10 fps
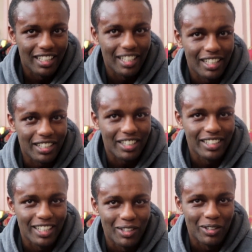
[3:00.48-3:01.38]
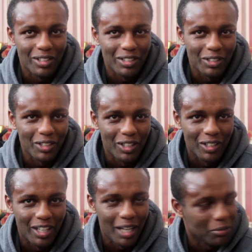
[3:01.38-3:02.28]
I like Canelo, you
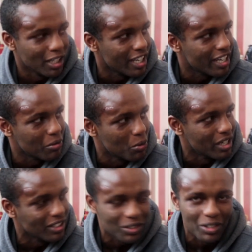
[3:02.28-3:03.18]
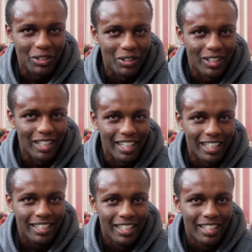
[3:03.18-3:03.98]
know, I'm not heavyweight, so you know I.